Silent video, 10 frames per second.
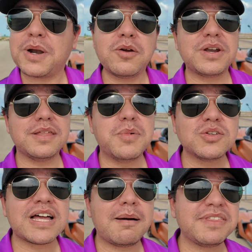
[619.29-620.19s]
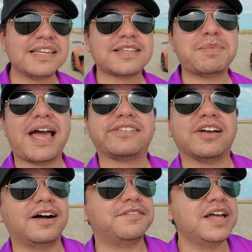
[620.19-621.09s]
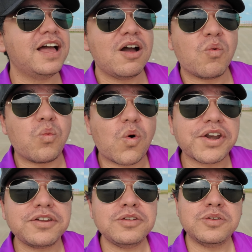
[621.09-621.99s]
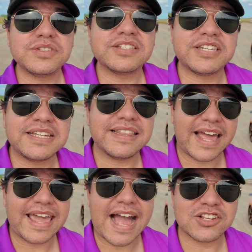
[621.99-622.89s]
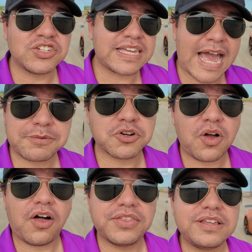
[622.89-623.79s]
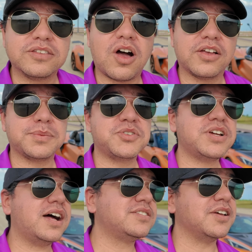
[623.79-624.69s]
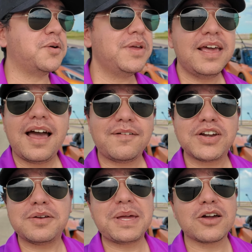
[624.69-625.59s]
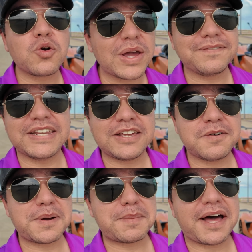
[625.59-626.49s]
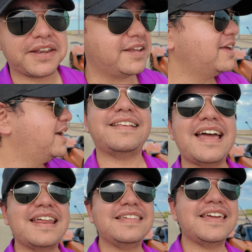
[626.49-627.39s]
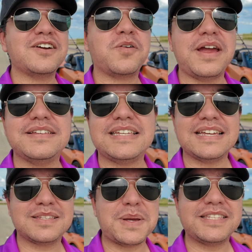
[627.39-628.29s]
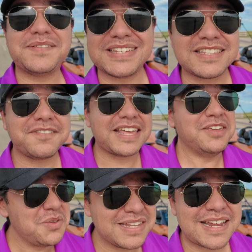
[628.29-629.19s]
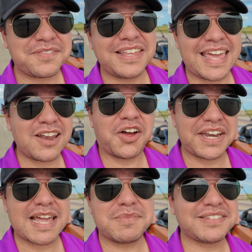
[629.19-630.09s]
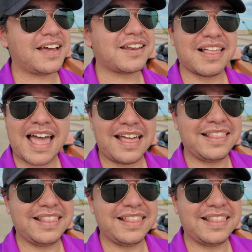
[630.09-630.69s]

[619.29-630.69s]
probably one of the most common things I'm asked of, what are you using to like actually capture all these awesome shots? So I figured to make a quick video about it. It's not anything crazy expensive. It's stuff that you can definitely get on Amazon.